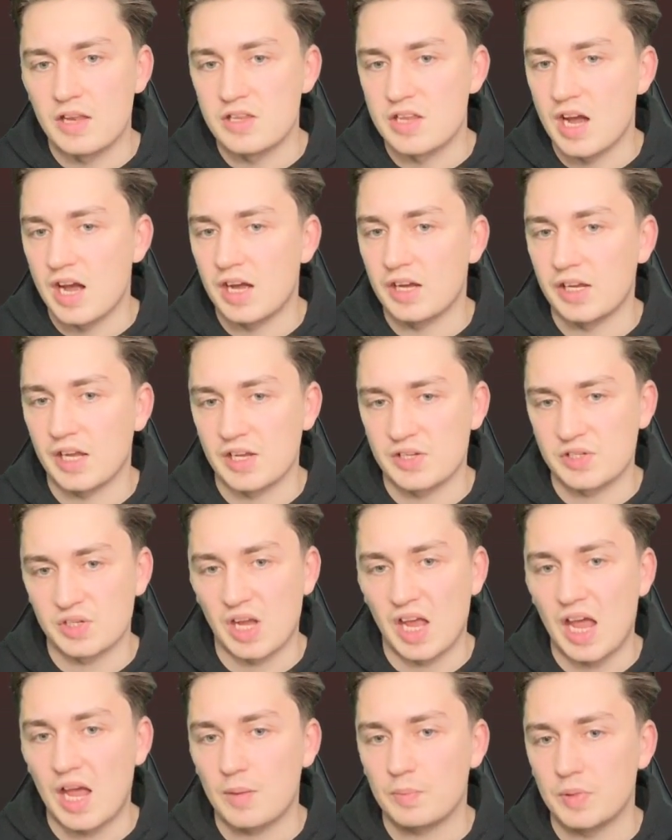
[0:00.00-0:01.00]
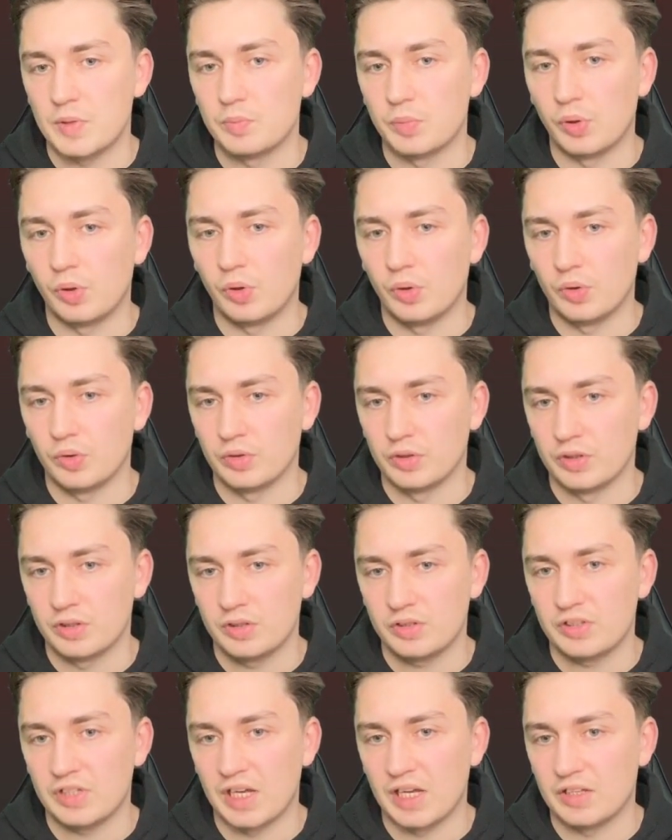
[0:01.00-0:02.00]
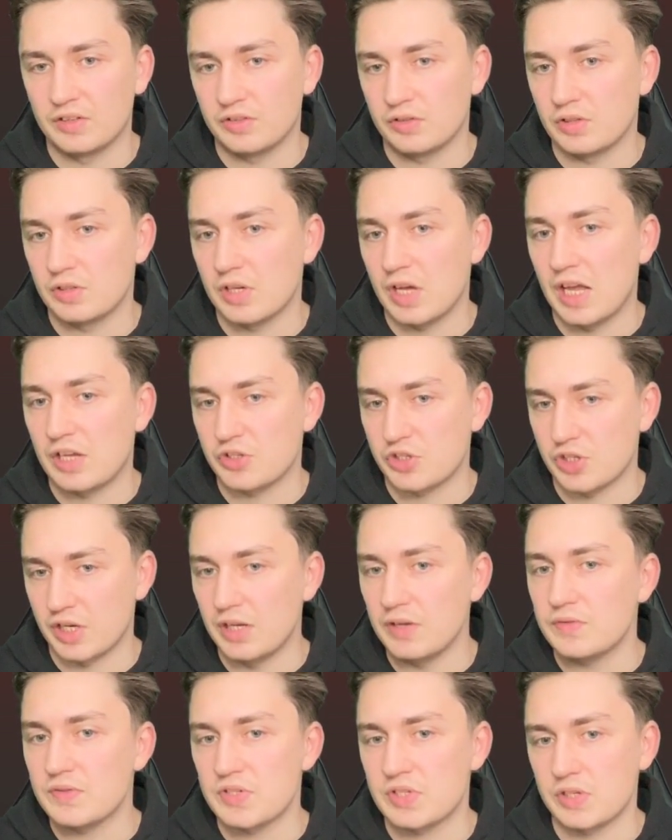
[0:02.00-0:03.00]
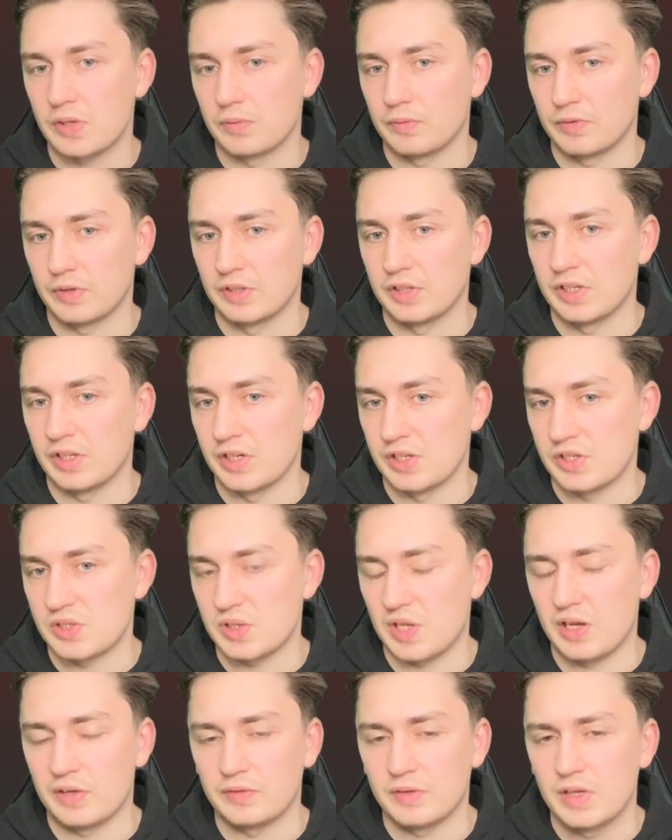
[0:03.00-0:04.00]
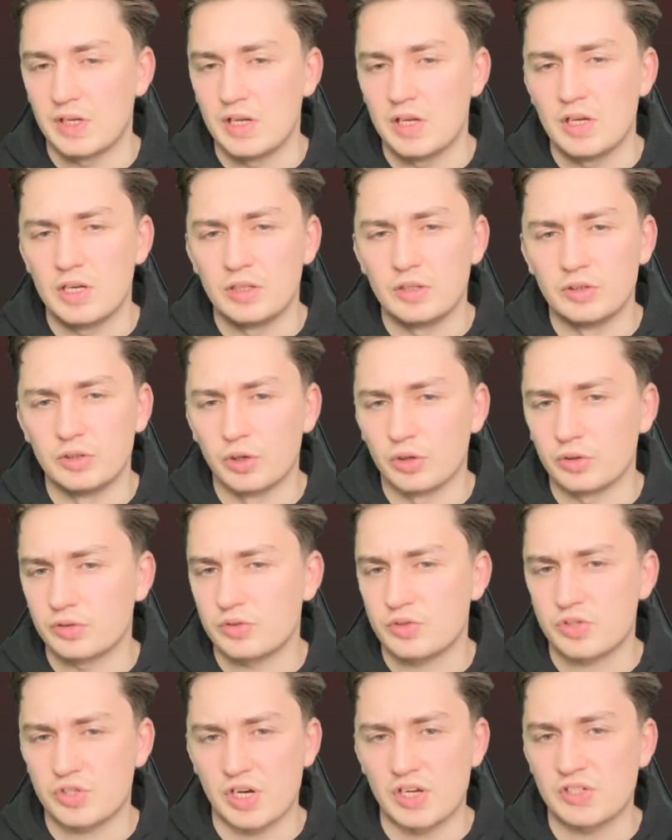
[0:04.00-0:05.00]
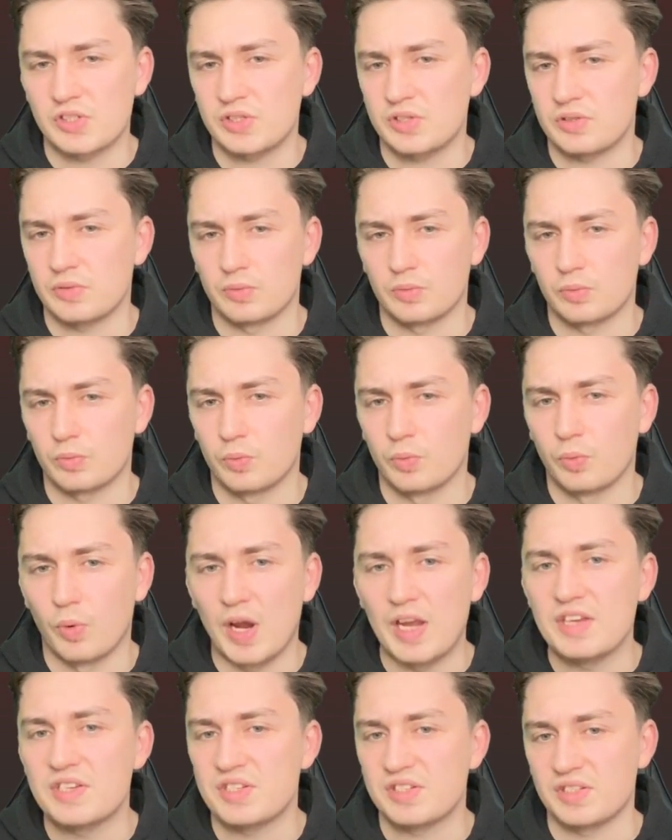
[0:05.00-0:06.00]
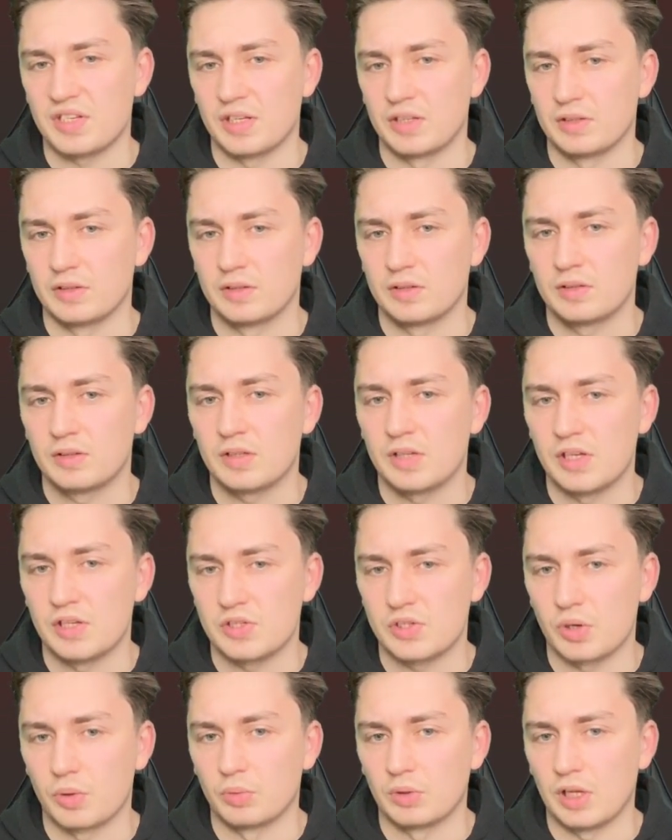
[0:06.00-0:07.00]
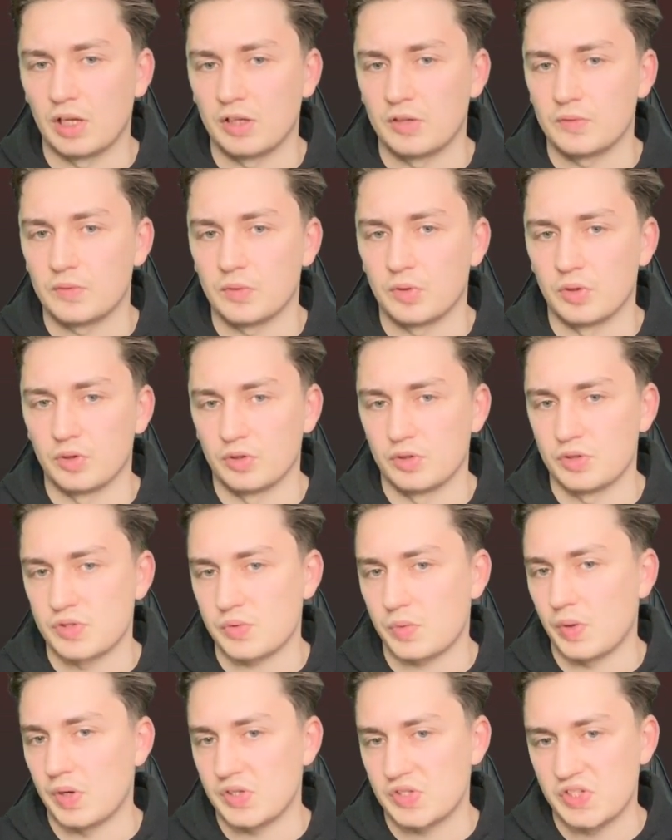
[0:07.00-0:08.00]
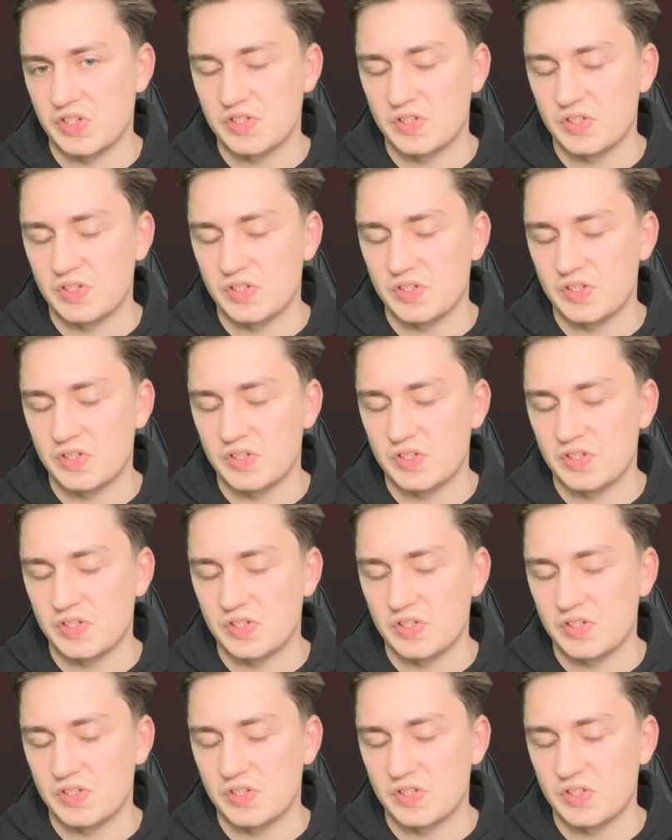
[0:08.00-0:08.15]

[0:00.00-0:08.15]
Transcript: and die as a happy pawn that achieved something in its life, not just wasting its own life on the square